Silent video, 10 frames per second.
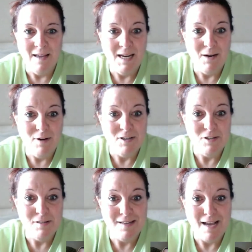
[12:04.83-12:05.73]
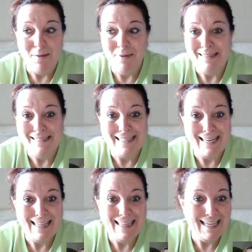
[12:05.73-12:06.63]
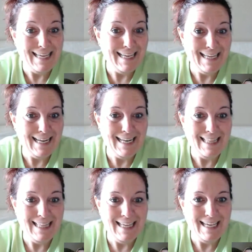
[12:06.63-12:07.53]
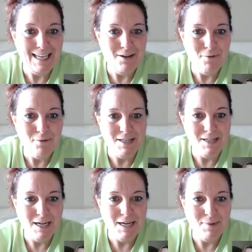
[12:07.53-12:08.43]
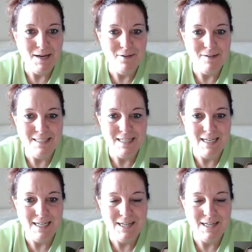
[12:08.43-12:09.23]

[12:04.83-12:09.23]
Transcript: any questions, comments, anything you want to talk about?